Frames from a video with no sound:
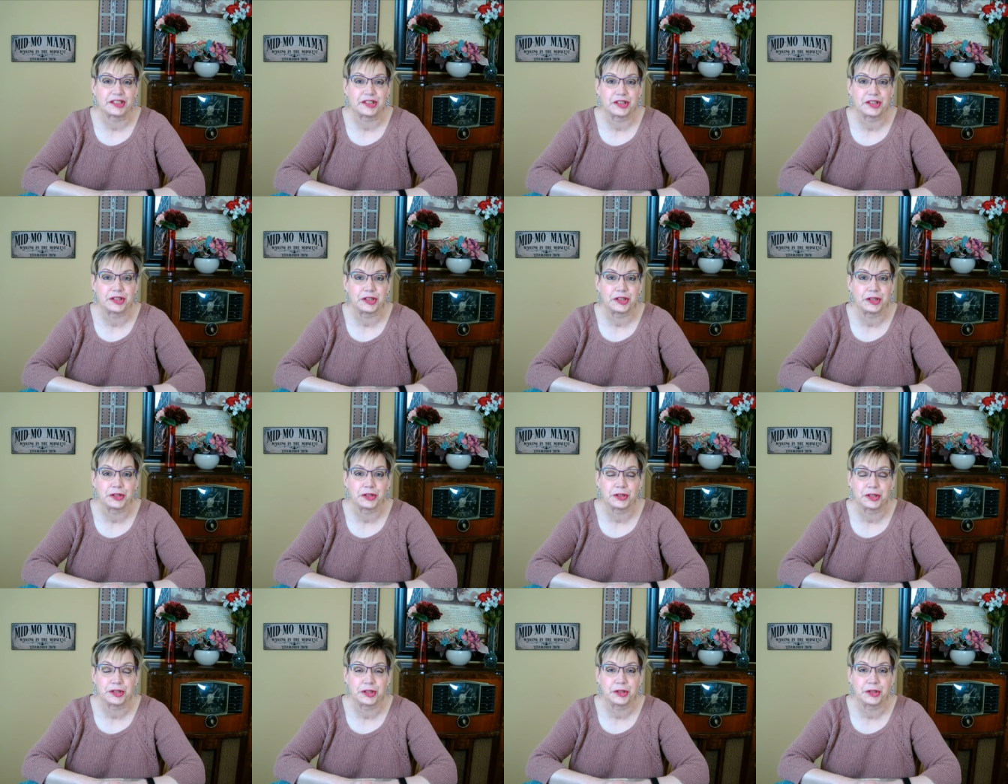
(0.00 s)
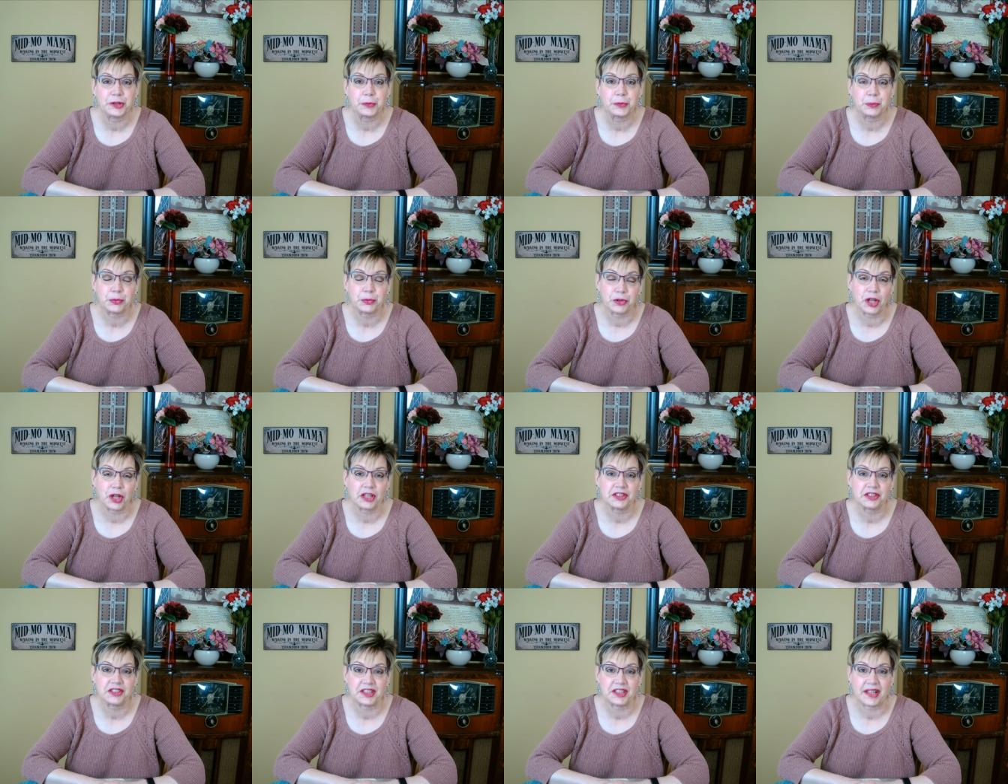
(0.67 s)
two new
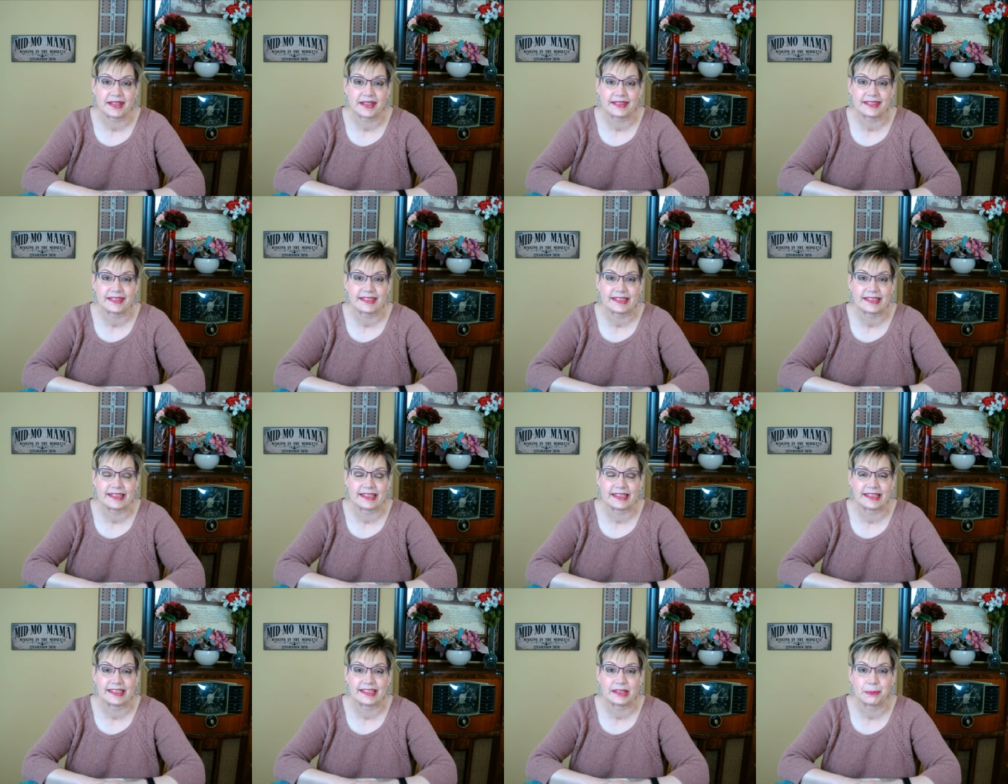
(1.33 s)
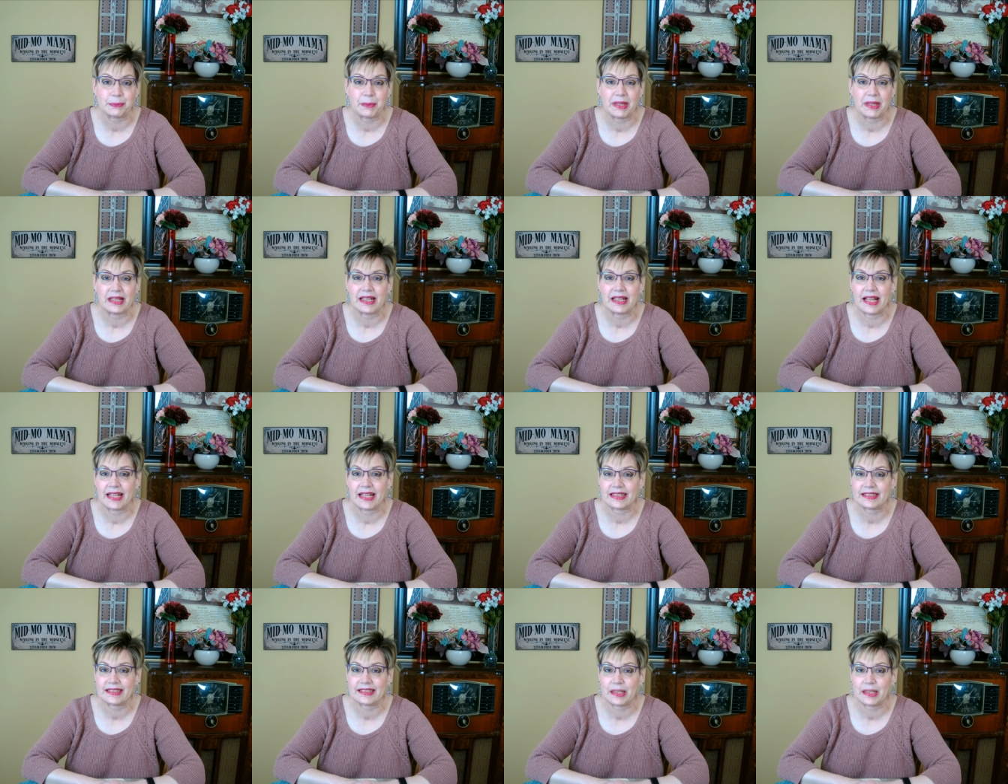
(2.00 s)
projects since my
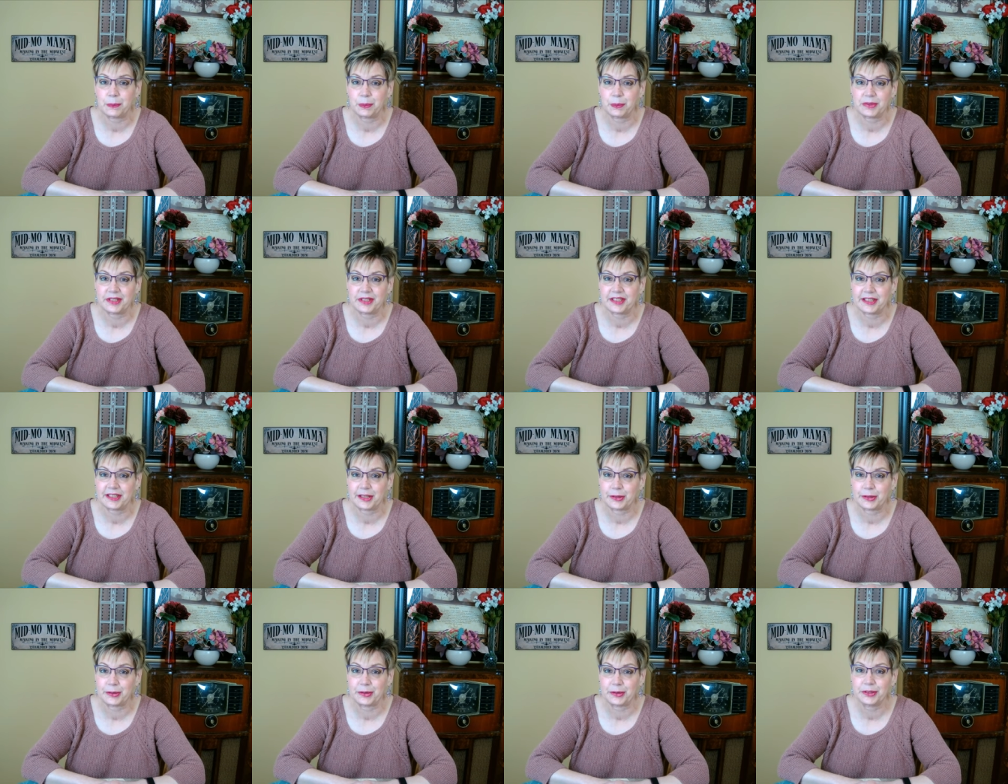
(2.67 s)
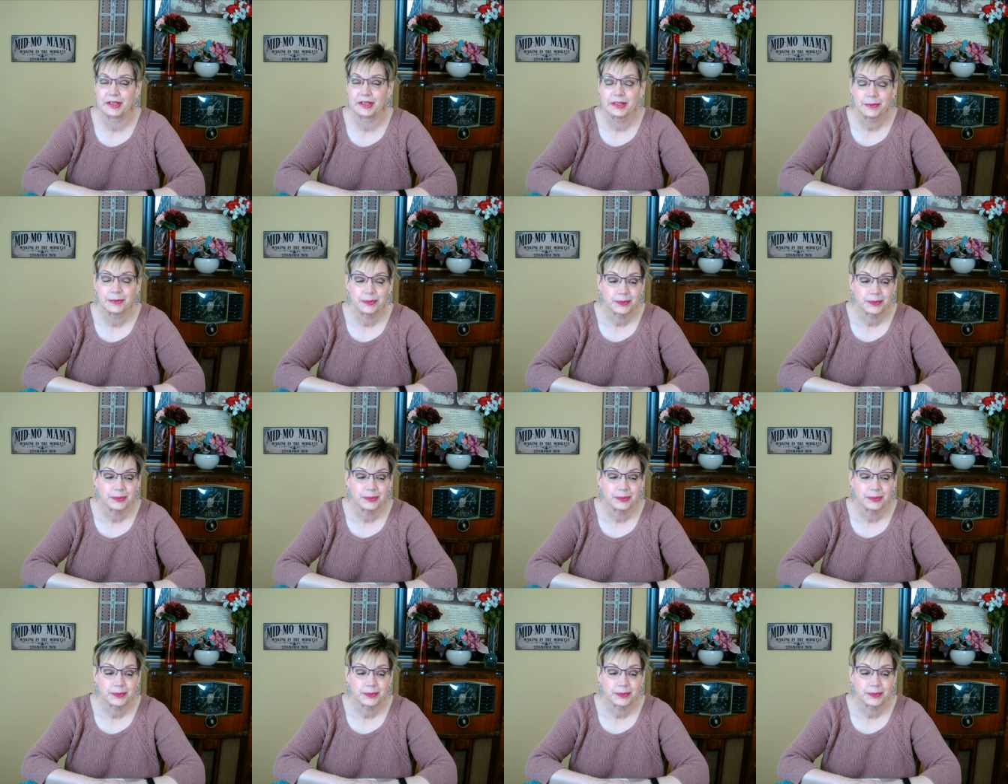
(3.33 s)
last episode.